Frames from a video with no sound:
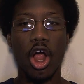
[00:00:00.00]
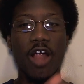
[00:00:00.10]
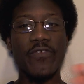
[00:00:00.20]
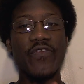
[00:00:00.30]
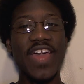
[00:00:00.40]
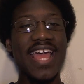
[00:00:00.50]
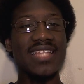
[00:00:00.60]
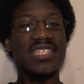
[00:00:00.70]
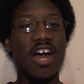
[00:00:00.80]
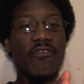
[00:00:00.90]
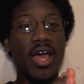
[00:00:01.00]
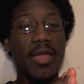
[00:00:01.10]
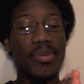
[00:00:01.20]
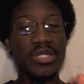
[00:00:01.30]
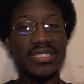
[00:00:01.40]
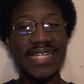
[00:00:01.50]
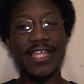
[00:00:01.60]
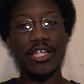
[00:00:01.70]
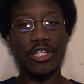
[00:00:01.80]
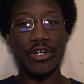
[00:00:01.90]
are fans of a
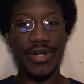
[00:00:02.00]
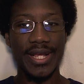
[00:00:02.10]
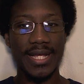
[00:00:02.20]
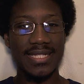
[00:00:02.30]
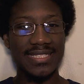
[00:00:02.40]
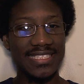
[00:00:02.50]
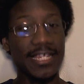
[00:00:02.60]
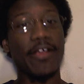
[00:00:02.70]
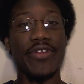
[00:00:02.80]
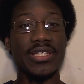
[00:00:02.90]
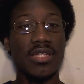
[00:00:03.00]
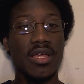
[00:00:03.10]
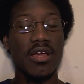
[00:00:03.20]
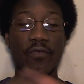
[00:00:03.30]
particular series.